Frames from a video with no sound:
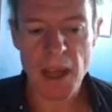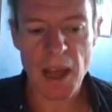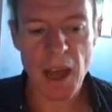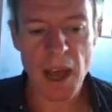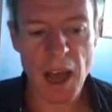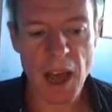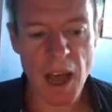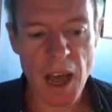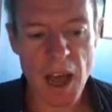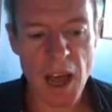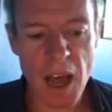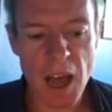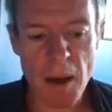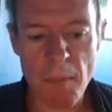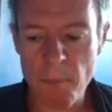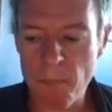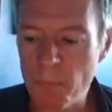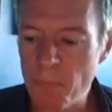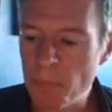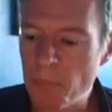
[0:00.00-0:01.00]

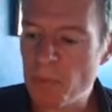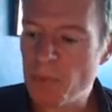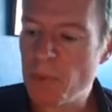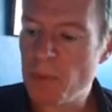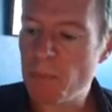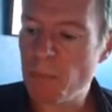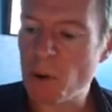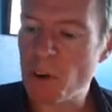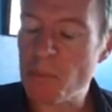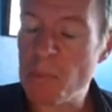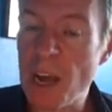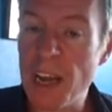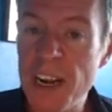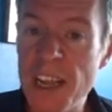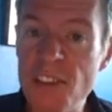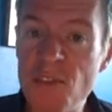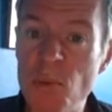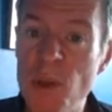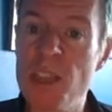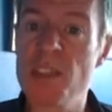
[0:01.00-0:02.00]
Bottom line
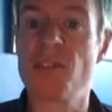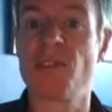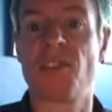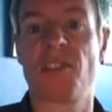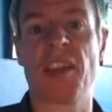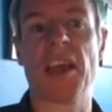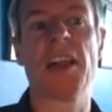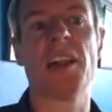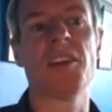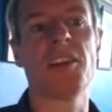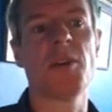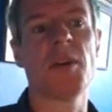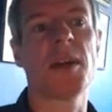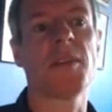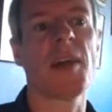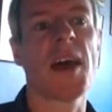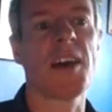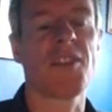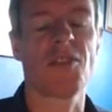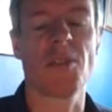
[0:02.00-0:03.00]
is we're still doing
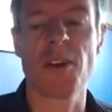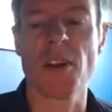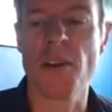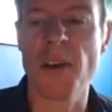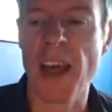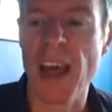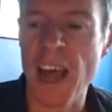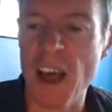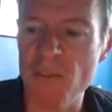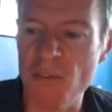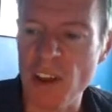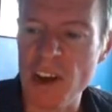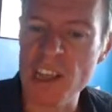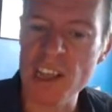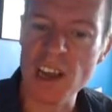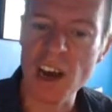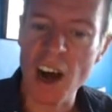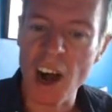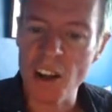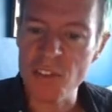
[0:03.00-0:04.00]
that, so I don't have any
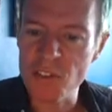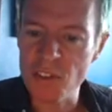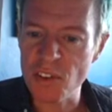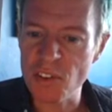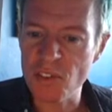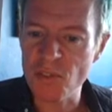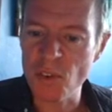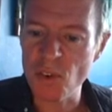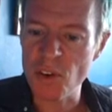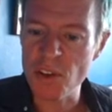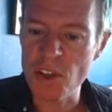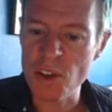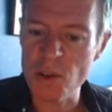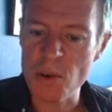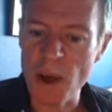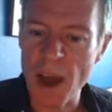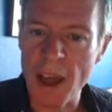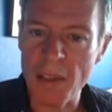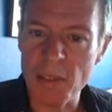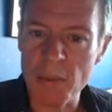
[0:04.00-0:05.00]
answers for you
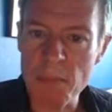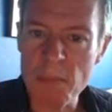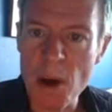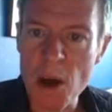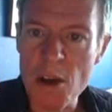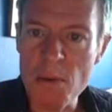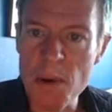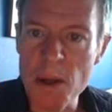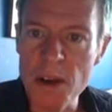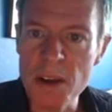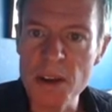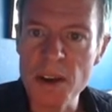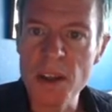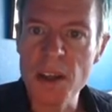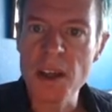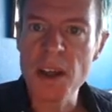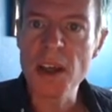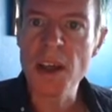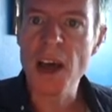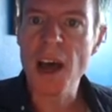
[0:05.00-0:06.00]
at the moment,
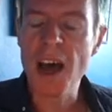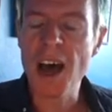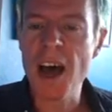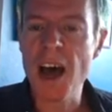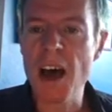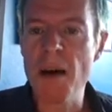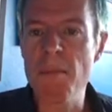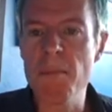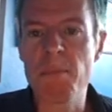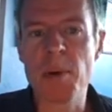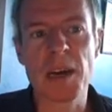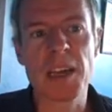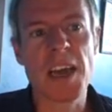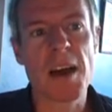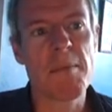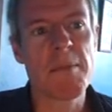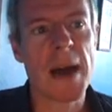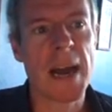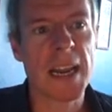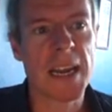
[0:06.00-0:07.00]
but
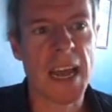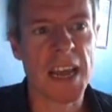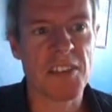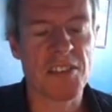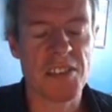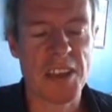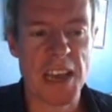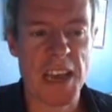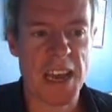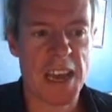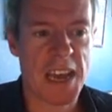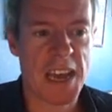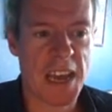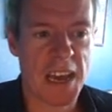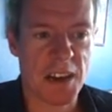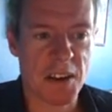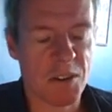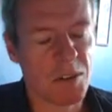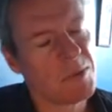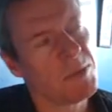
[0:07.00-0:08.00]
come back next year,
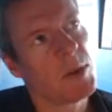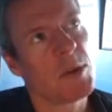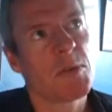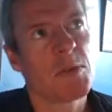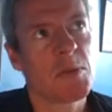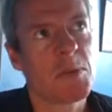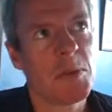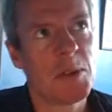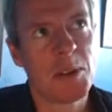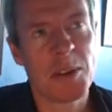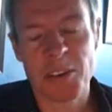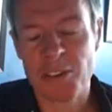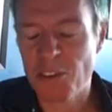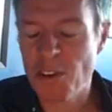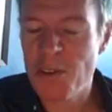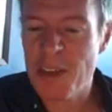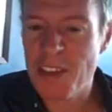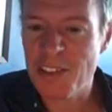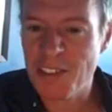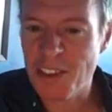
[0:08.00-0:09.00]
2
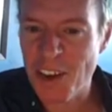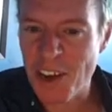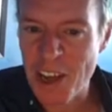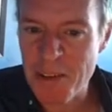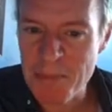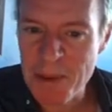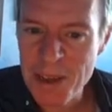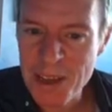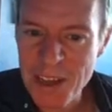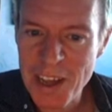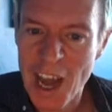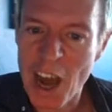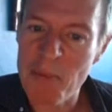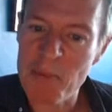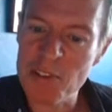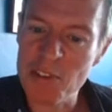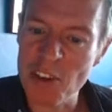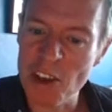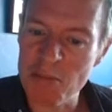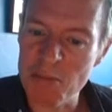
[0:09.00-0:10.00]
years time, and we
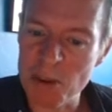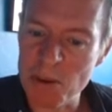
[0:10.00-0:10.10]
certainly